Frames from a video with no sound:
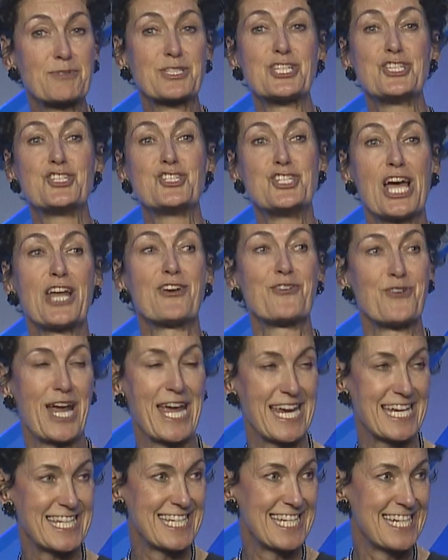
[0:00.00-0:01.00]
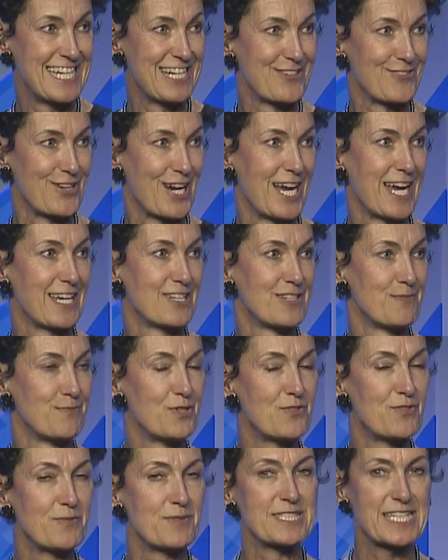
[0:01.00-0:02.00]
to generate, right? To move
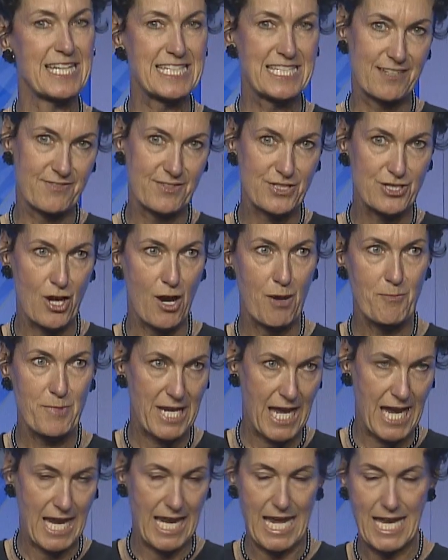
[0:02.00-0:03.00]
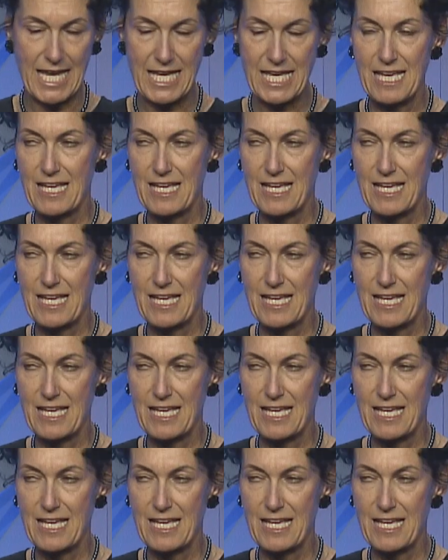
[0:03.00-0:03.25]
from this idea of dominating